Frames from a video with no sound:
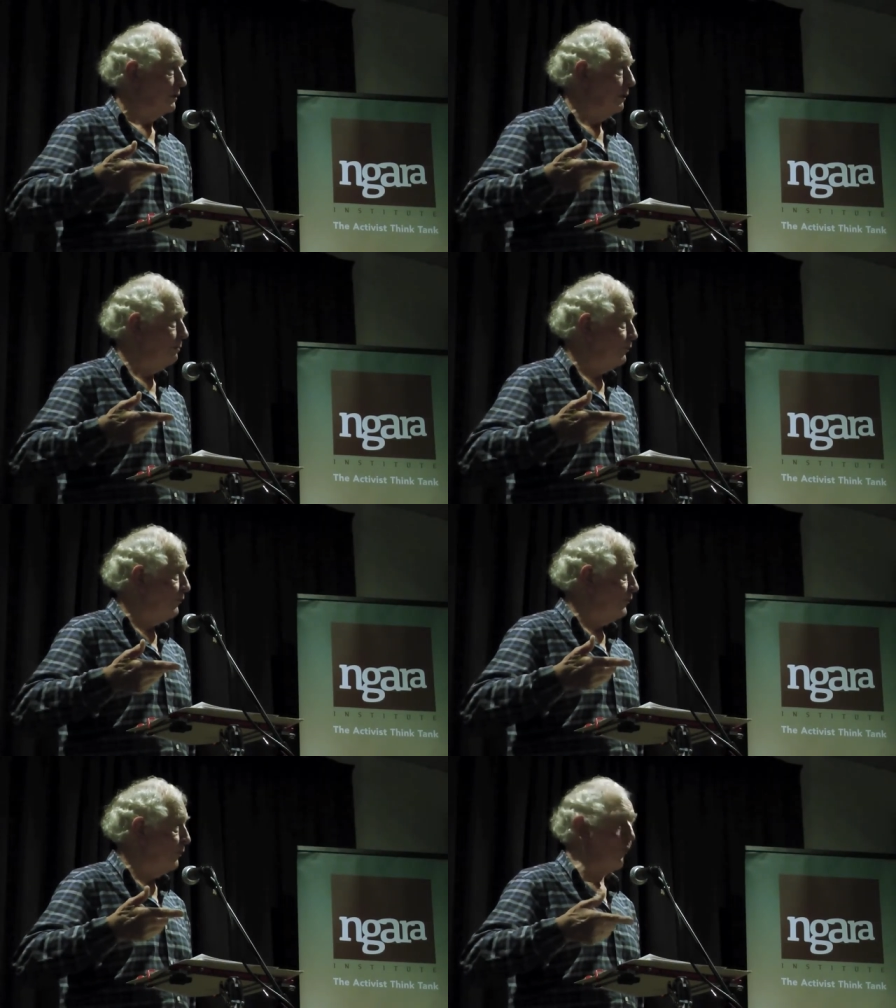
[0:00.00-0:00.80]
the,
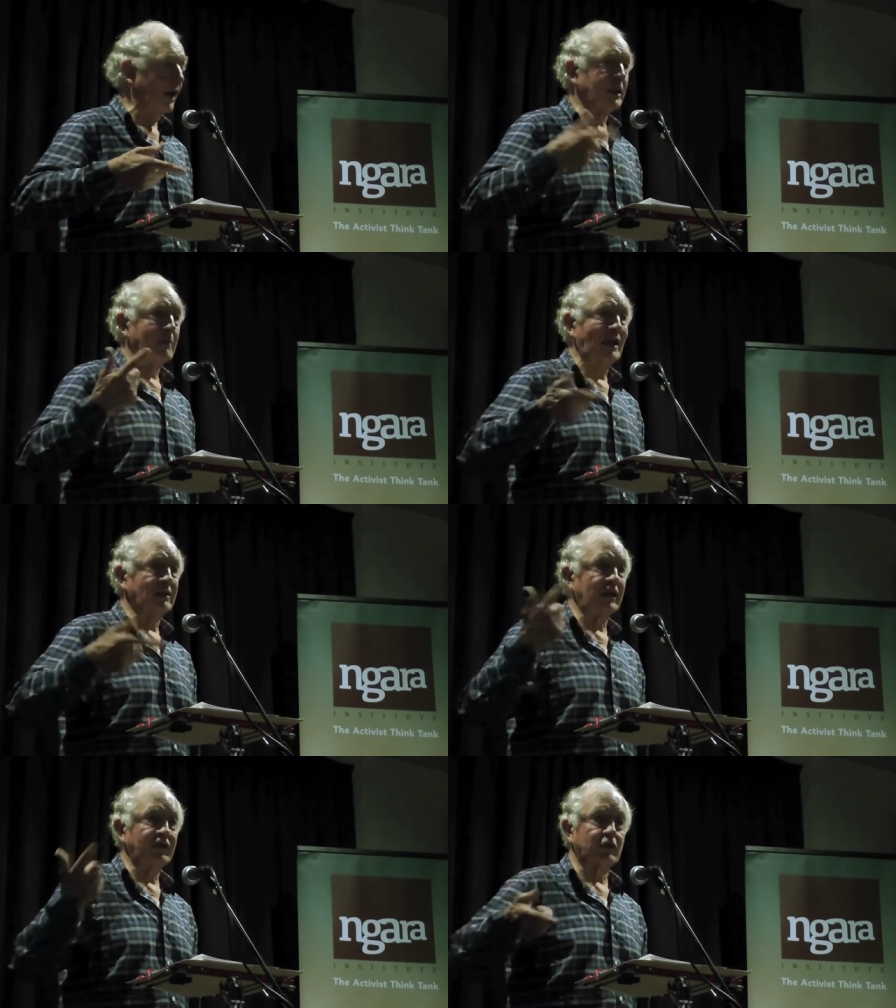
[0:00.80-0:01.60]
the
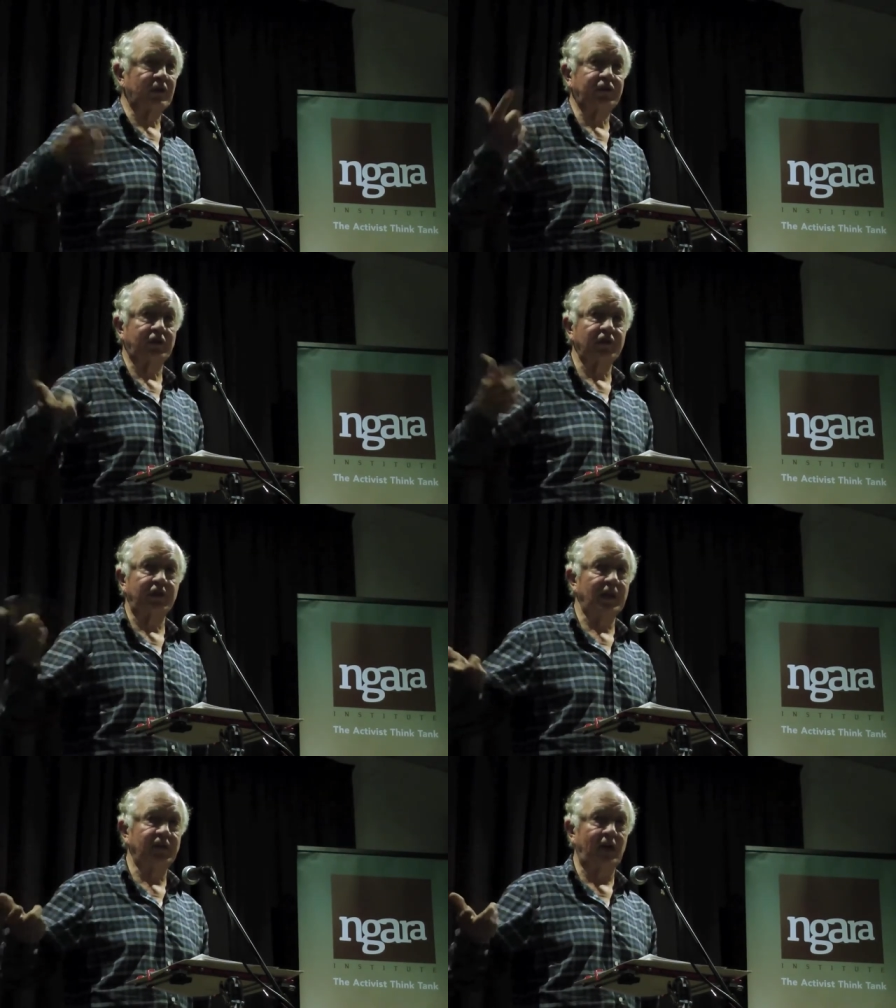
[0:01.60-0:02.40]
fundamentalist Christians
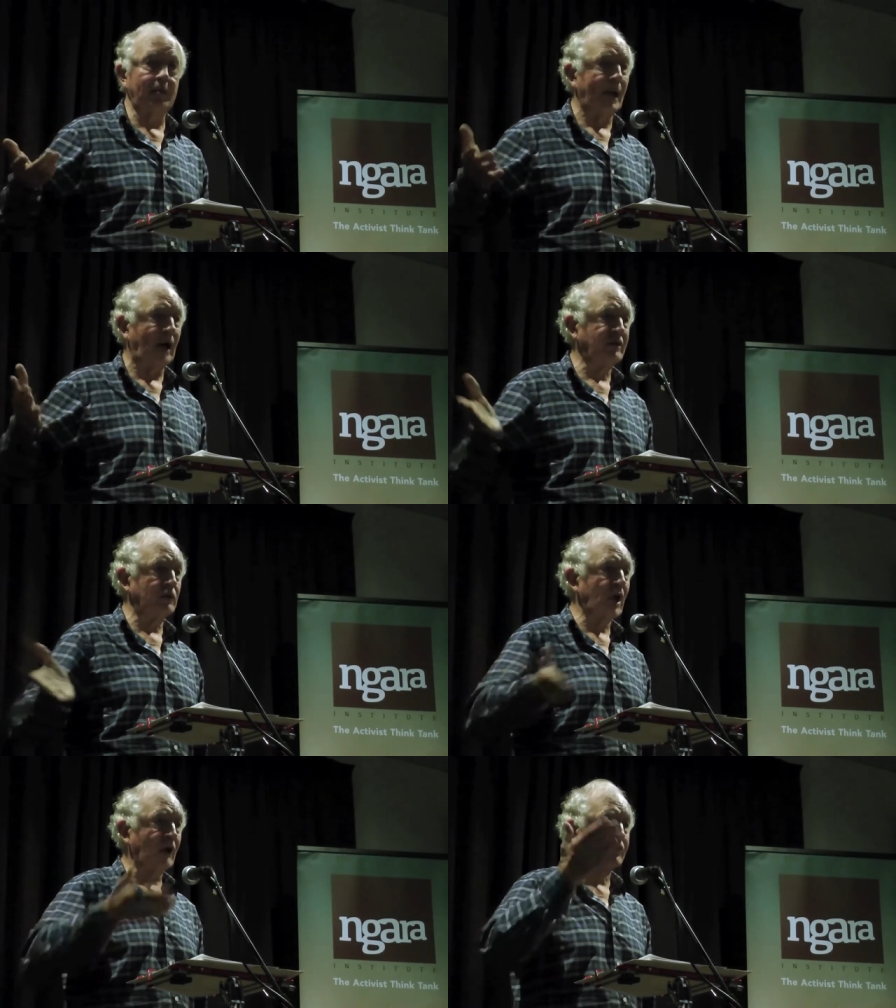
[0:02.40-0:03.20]
in the Tea Party
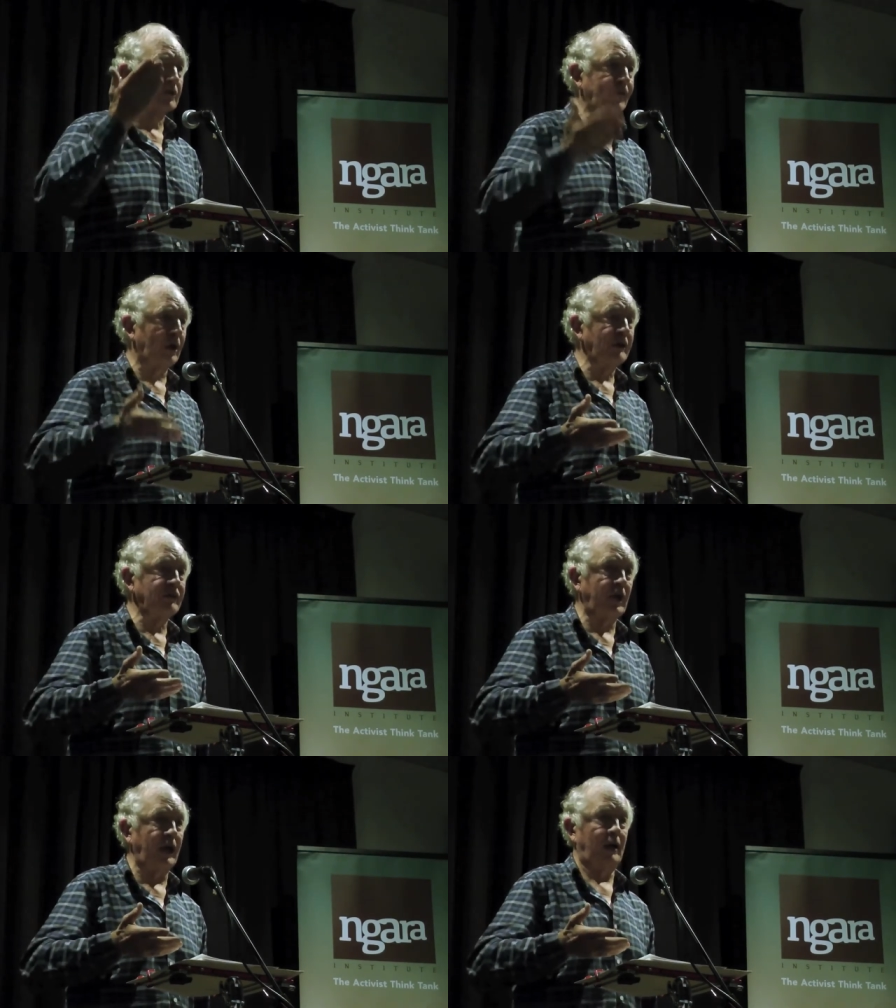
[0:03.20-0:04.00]
rushed to
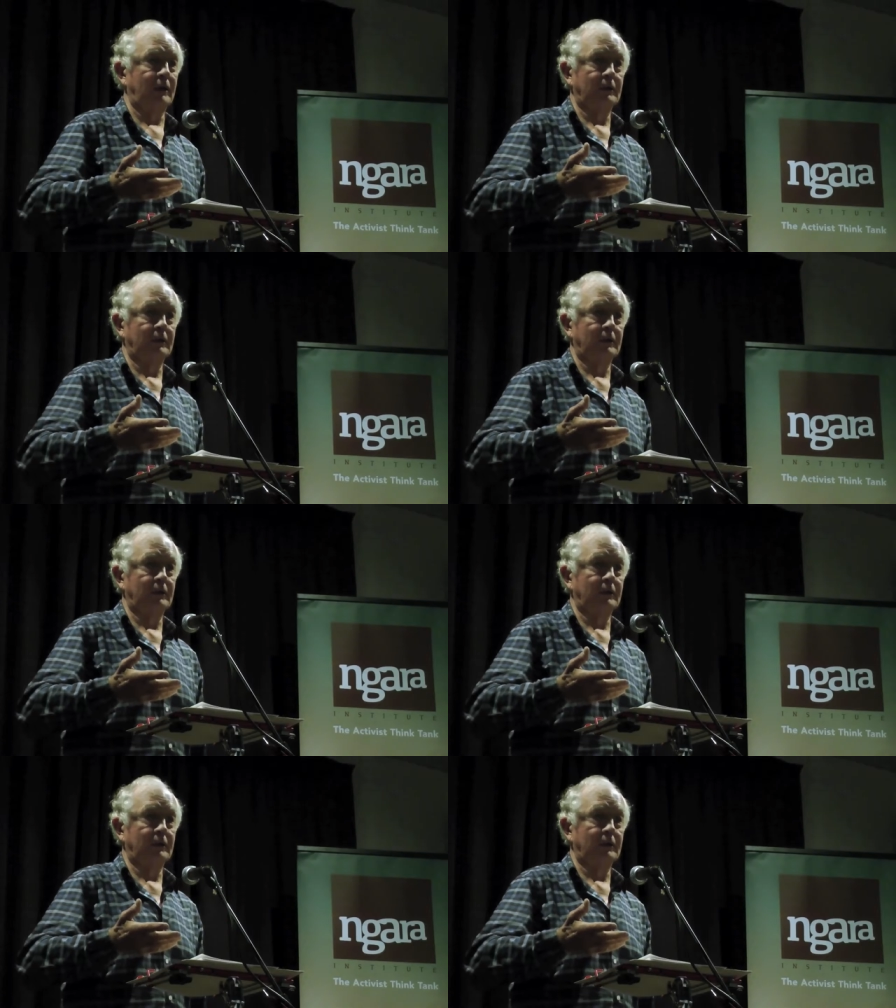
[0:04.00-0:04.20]
volunteer.